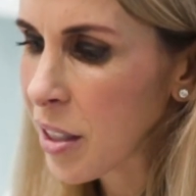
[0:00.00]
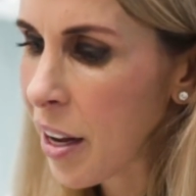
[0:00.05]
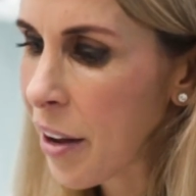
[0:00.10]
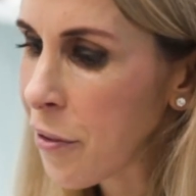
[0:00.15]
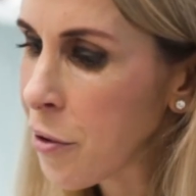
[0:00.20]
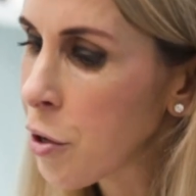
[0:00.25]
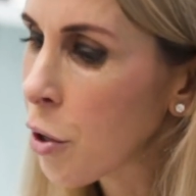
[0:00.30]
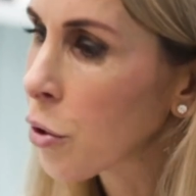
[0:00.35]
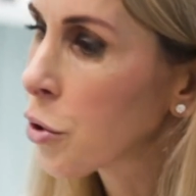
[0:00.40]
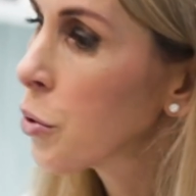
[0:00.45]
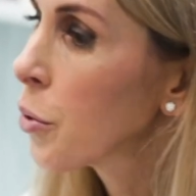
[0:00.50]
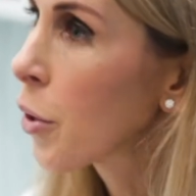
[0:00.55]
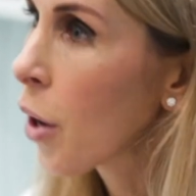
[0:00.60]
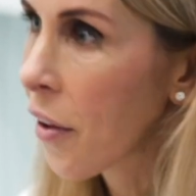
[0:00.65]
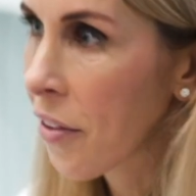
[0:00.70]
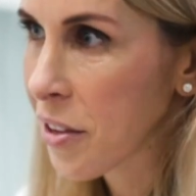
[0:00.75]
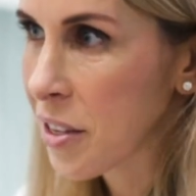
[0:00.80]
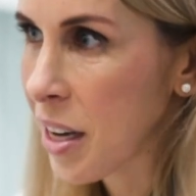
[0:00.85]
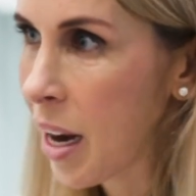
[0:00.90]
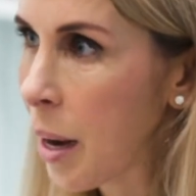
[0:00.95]
If you don't do it
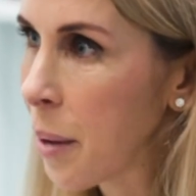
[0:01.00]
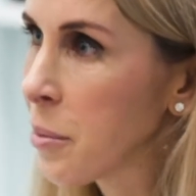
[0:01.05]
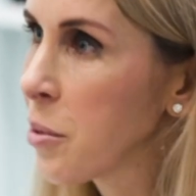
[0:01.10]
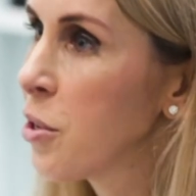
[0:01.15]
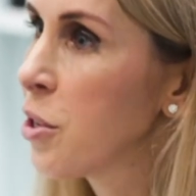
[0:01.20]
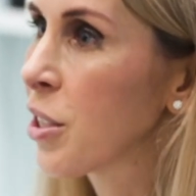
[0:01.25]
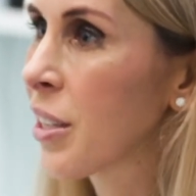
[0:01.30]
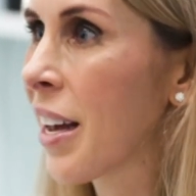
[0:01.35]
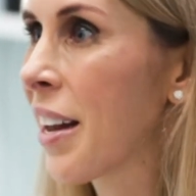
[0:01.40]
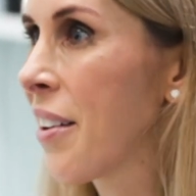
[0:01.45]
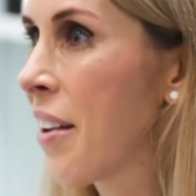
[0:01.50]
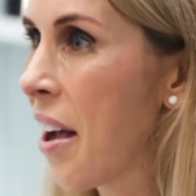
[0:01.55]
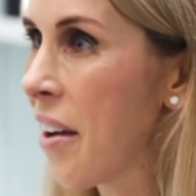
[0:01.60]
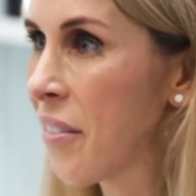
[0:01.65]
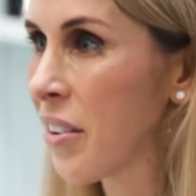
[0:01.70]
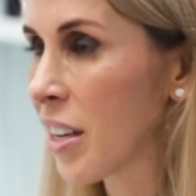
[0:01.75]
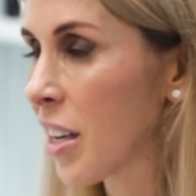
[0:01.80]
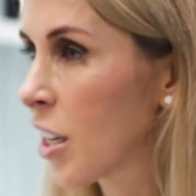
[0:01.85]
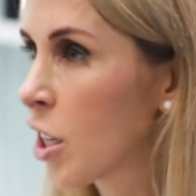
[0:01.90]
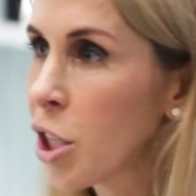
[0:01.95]
all the time, you just kind of
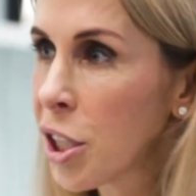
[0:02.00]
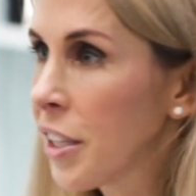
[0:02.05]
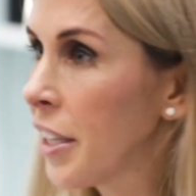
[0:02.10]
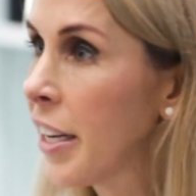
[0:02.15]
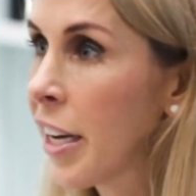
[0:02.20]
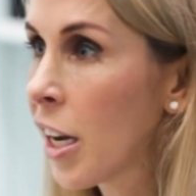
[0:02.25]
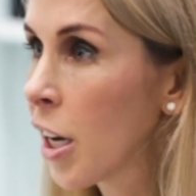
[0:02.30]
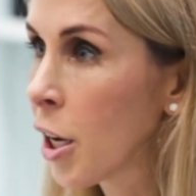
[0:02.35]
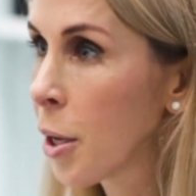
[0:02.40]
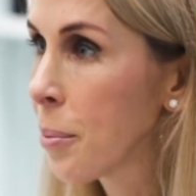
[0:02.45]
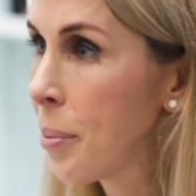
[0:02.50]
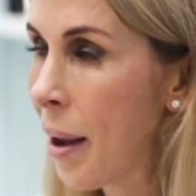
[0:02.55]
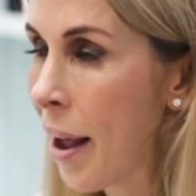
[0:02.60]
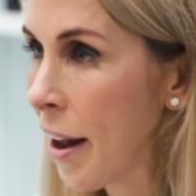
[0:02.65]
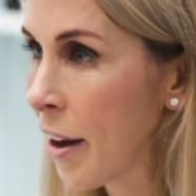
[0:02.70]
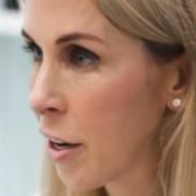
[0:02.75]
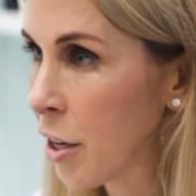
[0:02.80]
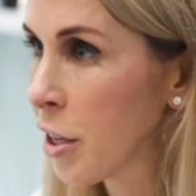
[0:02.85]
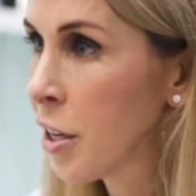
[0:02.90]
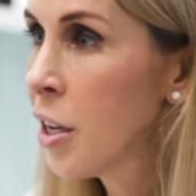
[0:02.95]
have a cookie cutter
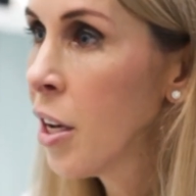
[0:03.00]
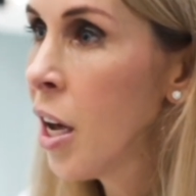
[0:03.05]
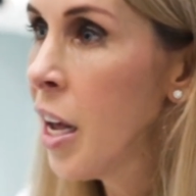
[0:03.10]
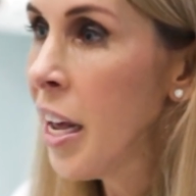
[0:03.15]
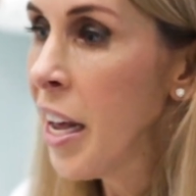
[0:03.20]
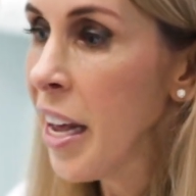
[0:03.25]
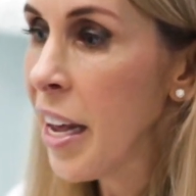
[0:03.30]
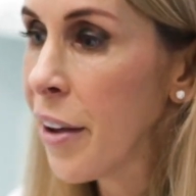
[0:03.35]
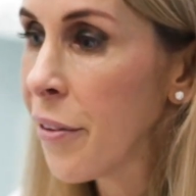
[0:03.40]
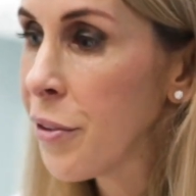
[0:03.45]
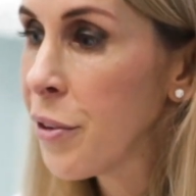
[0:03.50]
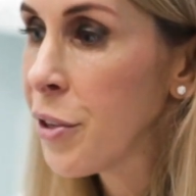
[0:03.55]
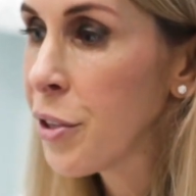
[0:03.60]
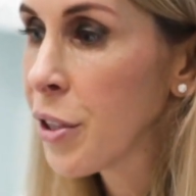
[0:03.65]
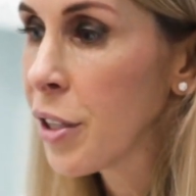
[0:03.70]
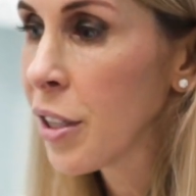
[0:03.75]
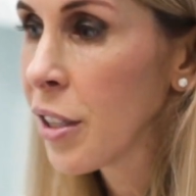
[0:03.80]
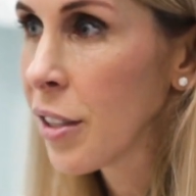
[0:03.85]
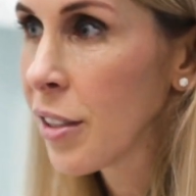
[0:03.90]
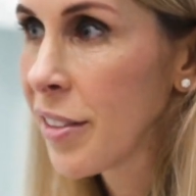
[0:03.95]
pattern. If
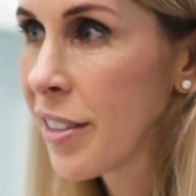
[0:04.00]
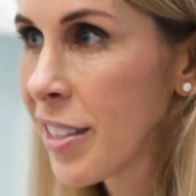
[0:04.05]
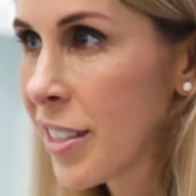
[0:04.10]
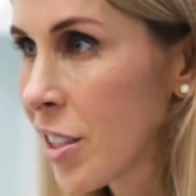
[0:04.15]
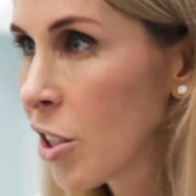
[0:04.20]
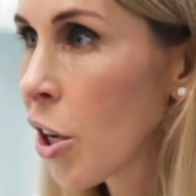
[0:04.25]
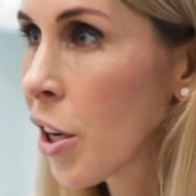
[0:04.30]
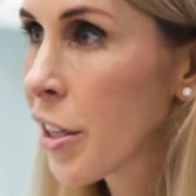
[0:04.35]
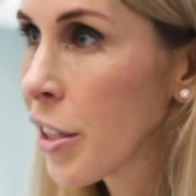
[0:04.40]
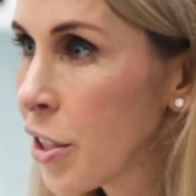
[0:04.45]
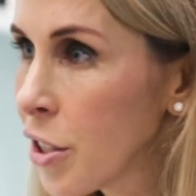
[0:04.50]
this is all